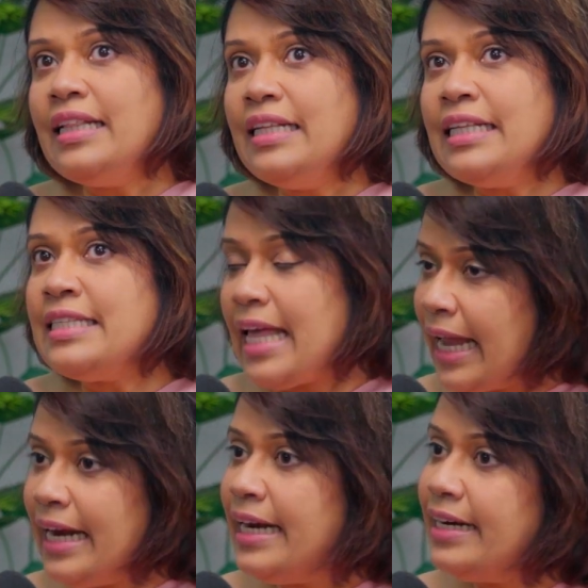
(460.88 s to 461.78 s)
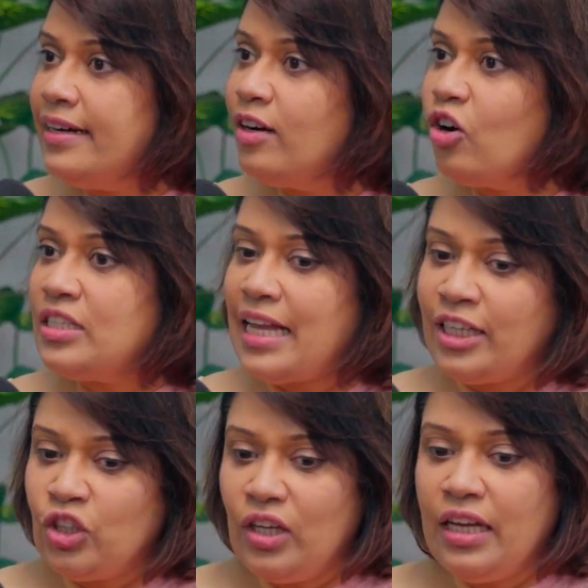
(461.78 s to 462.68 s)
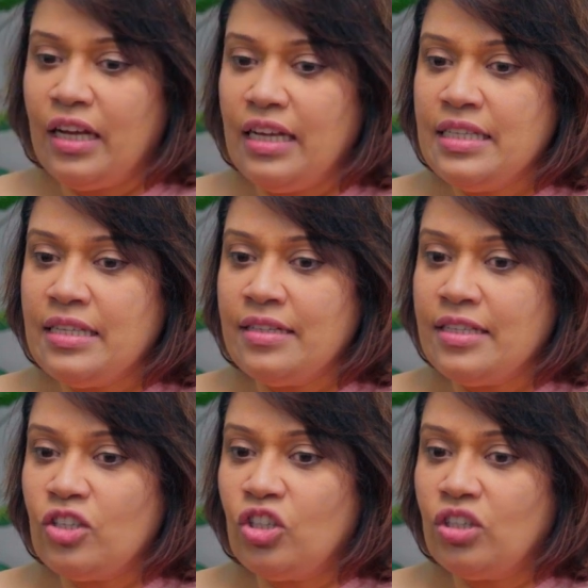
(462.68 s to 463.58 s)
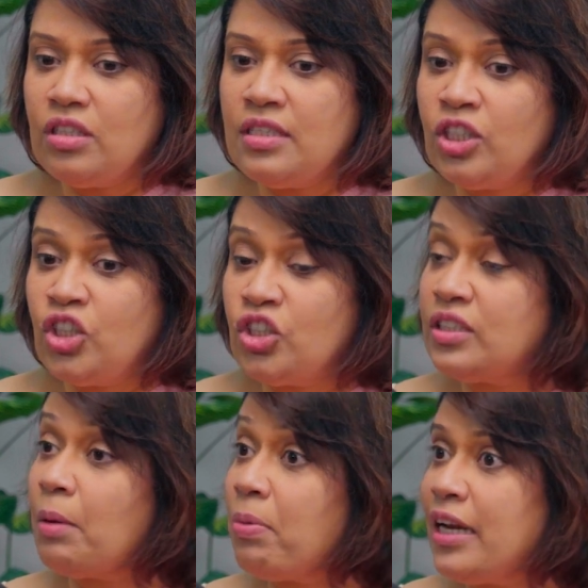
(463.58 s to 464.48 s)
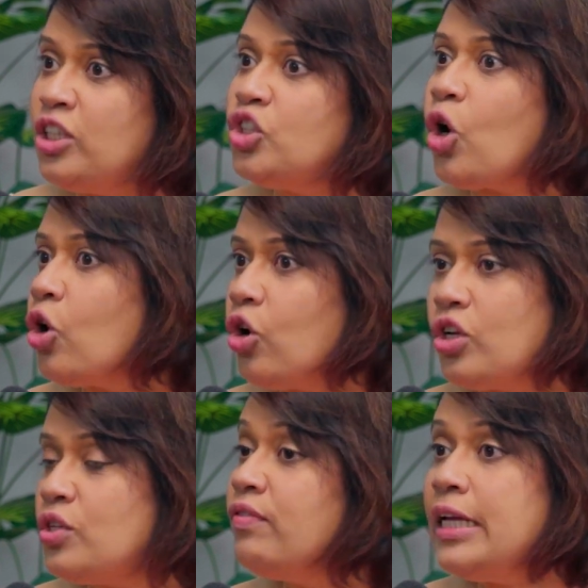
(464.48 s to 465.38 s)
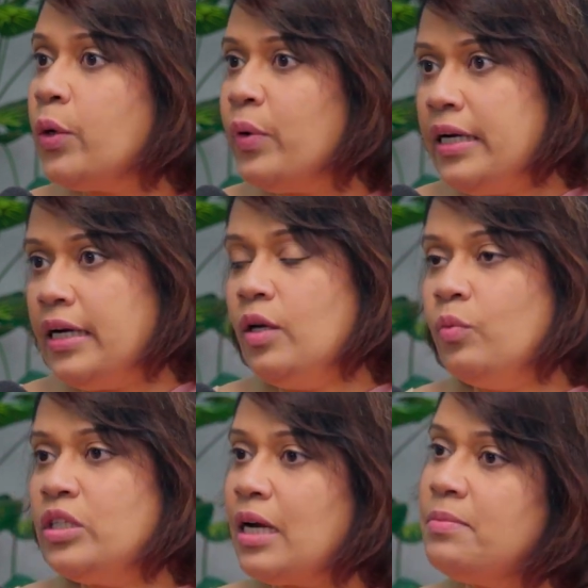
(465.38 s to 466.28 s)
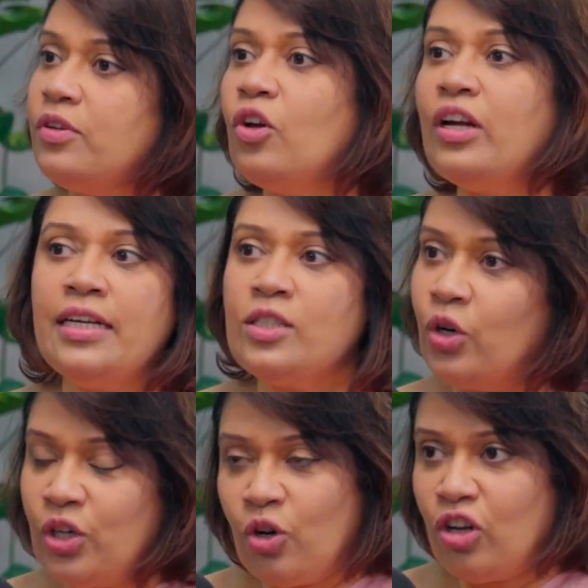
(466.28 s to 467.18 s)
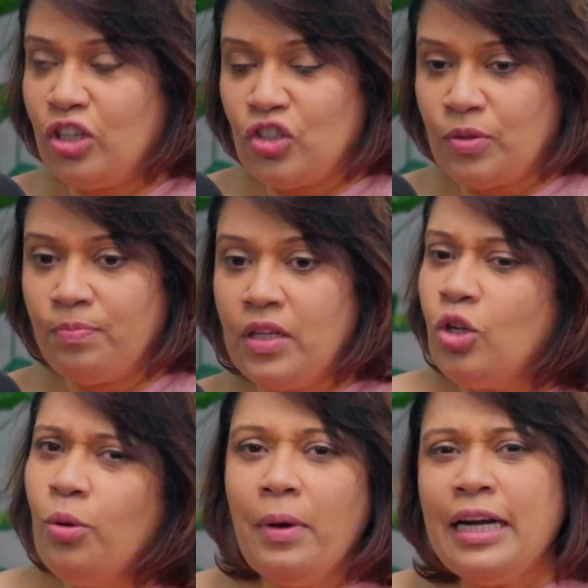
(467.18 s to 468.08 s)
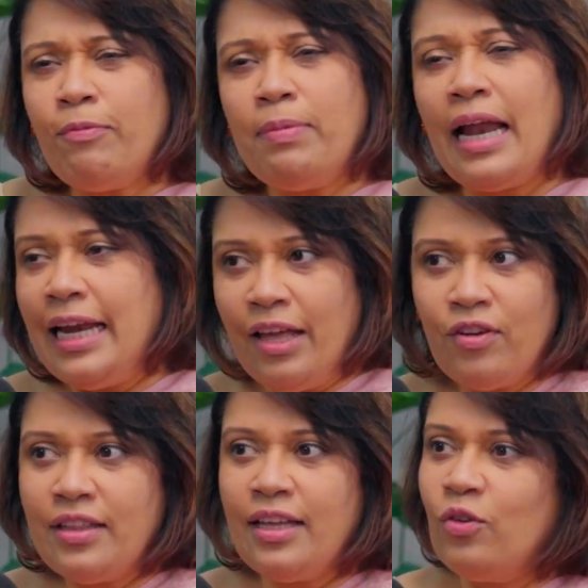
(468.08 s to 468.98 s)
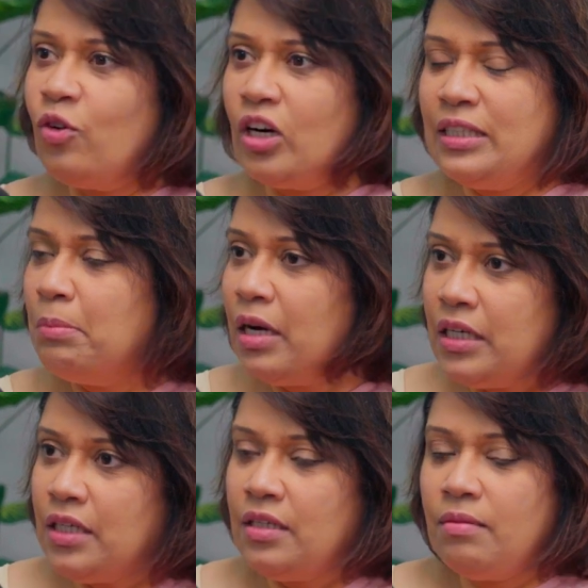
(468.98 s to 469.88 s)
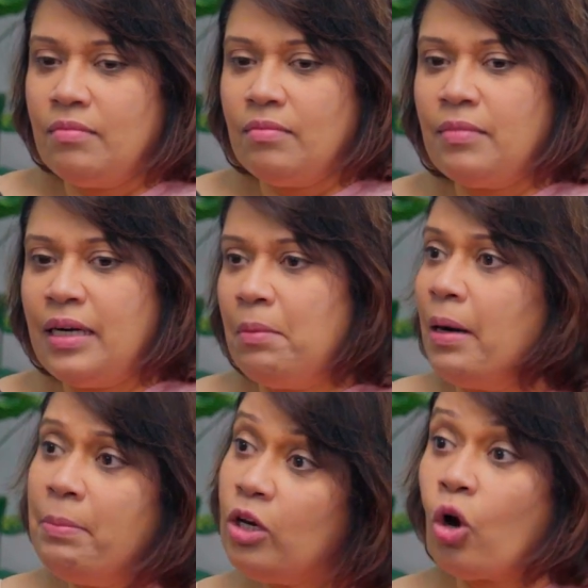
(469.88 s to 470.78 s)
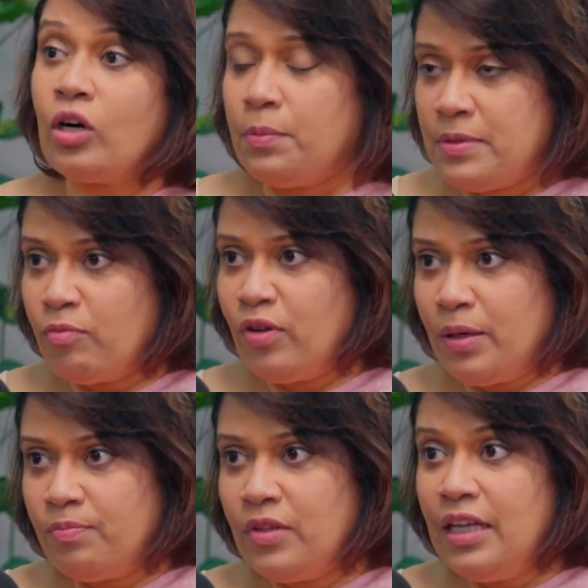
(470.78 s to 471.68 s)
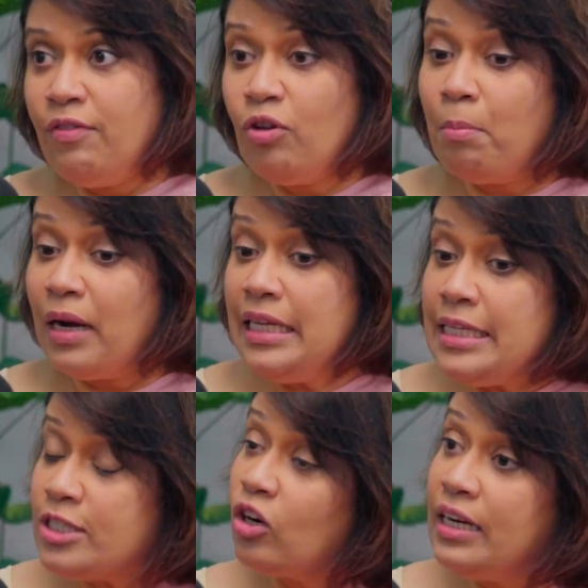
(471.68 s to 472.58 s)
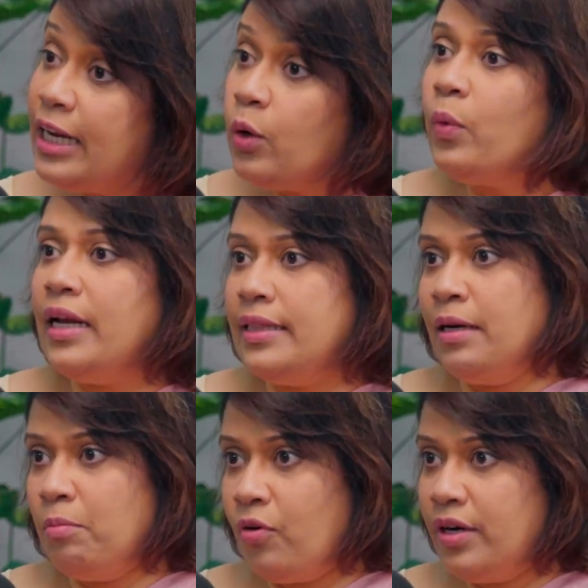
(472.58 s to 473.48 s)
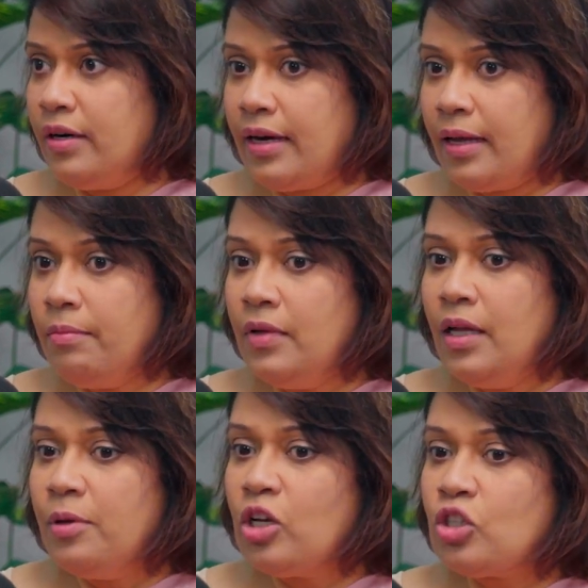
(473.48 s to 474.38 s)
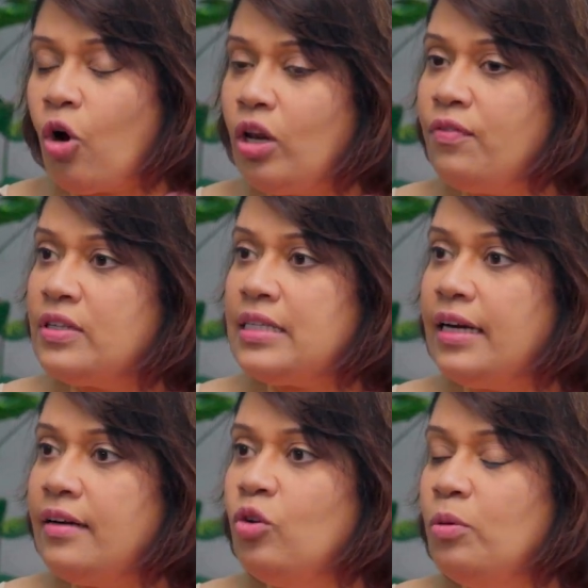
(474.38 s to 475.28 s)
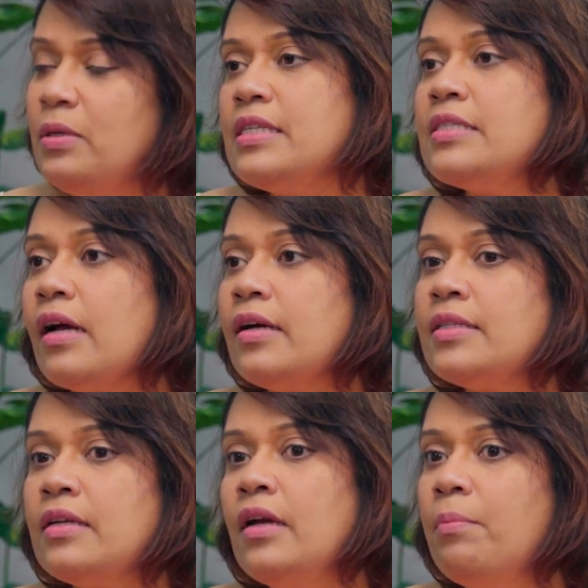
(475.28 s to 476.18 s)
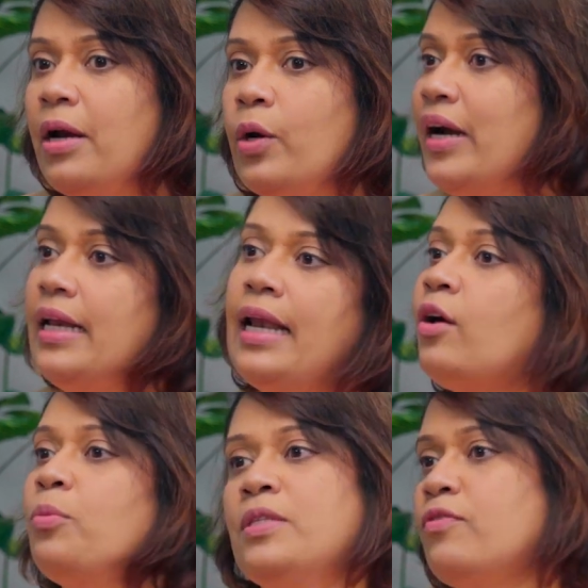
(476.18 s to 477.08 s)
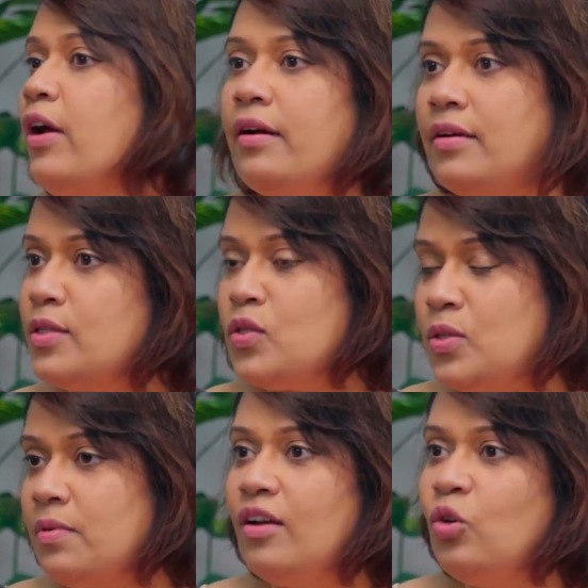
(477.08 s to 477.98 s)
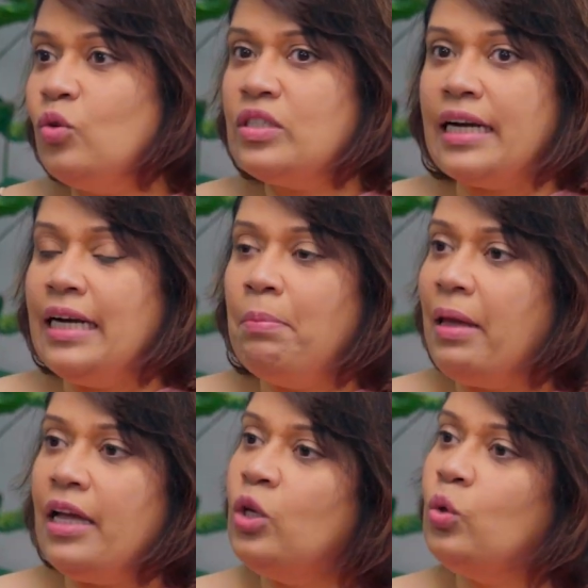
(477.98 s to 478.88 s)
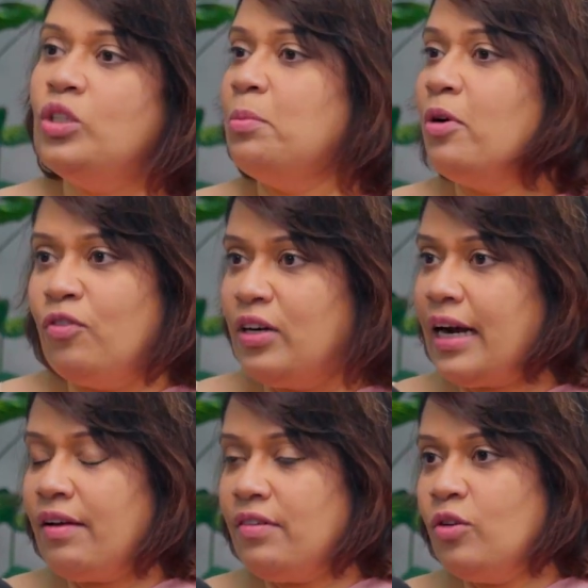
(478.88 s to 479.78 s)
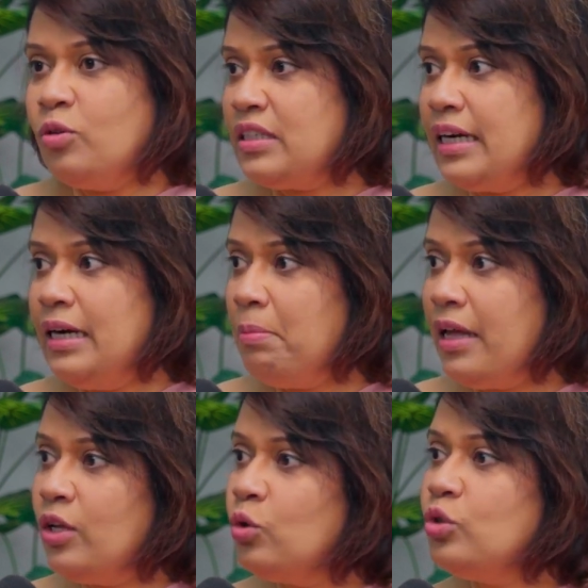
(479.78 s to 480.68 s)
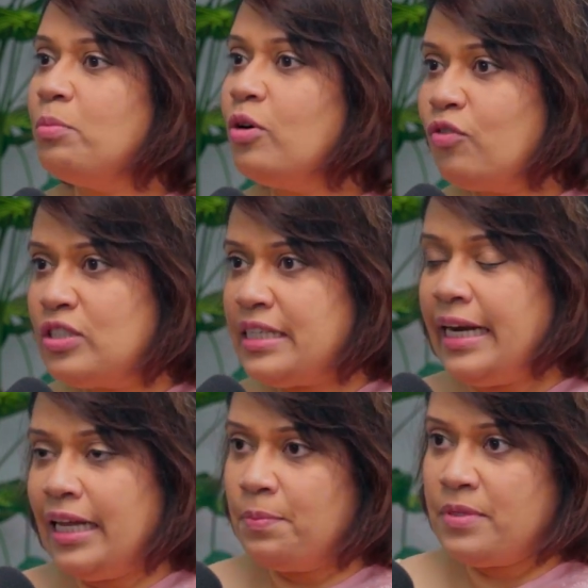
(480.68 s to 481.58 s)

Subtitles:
I think the second hidden cost actually is a surprise shock cost of liquidity, which comes when your kid is going to college. So you might have planned everything, you got the money, but it might be locked up somewhere. If your money is not liquid at that point in time, because all of a sudden you will be just asked, pay 20 lakh rupees for entrance. You are suddenly paying a huge amount for travel. You are suddenly paying a huge amount for setting up